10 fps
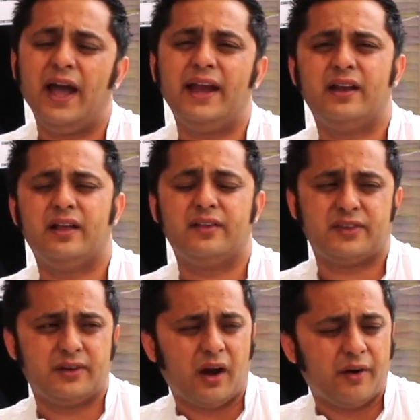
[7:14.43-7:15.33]
I had a
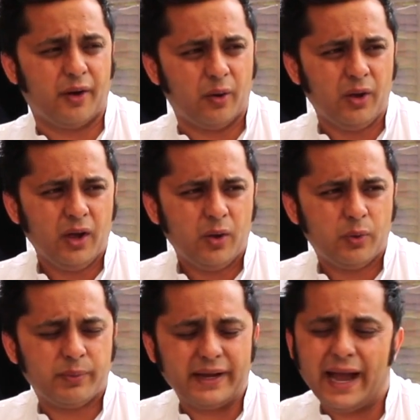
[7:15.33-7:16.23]
scenario
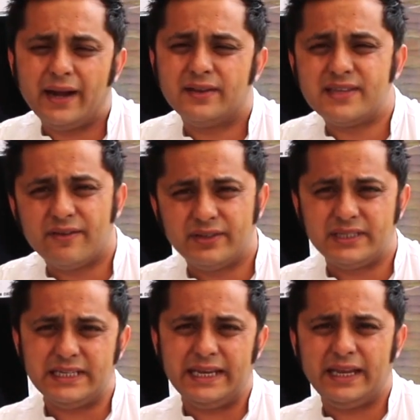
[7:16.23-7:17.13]
with my Canon
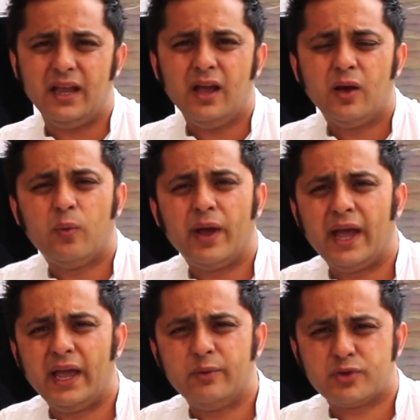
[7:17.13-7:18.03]
7D
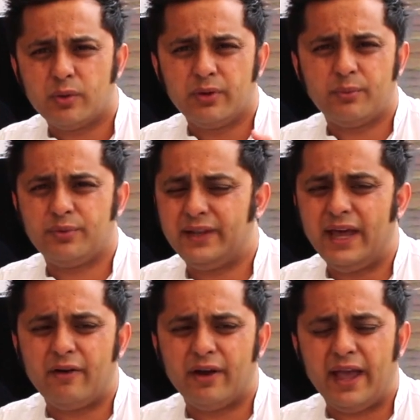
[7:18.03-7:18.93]
where it was coming up with an
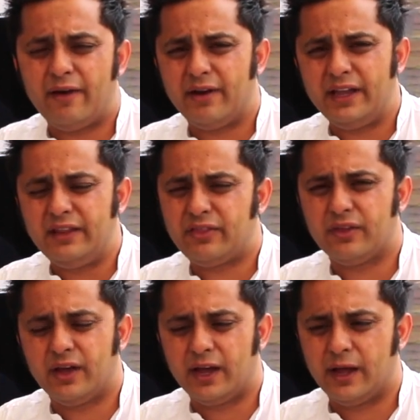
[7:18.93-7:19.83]
error
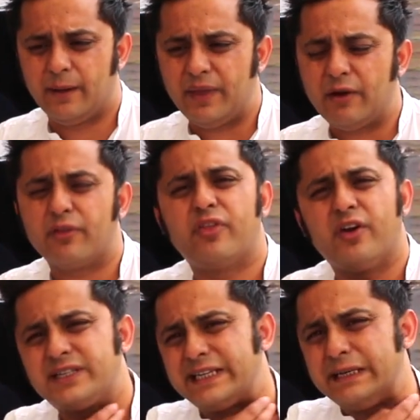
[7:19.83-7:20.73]

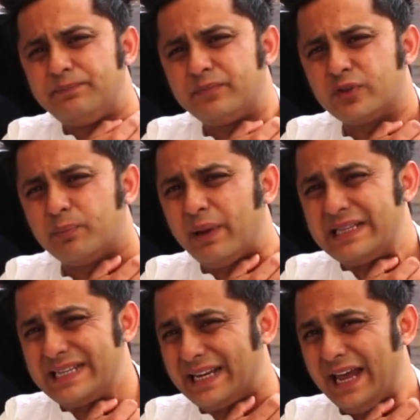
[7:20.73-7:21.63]
30. So
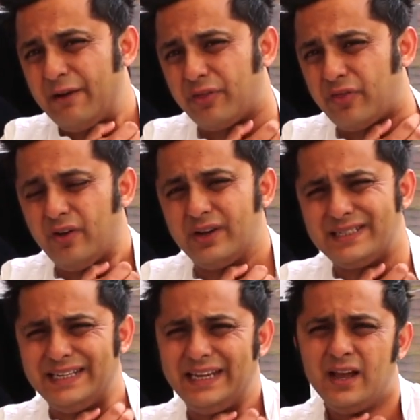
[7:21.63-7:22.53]
basically error
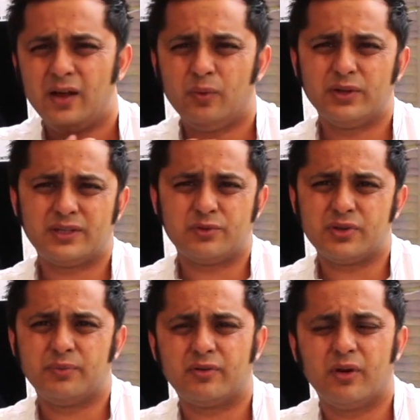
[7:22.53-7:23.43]
30 was there
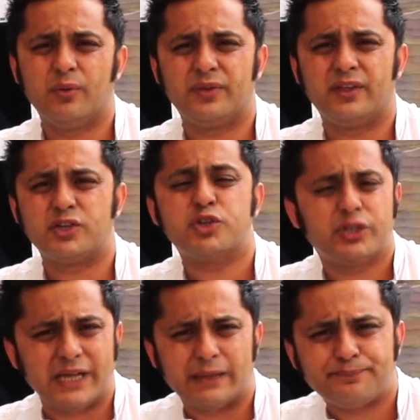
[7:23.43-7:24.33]
was something wrong with the
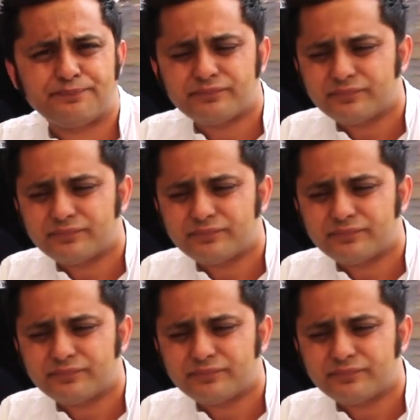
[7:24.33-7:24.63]
shutter.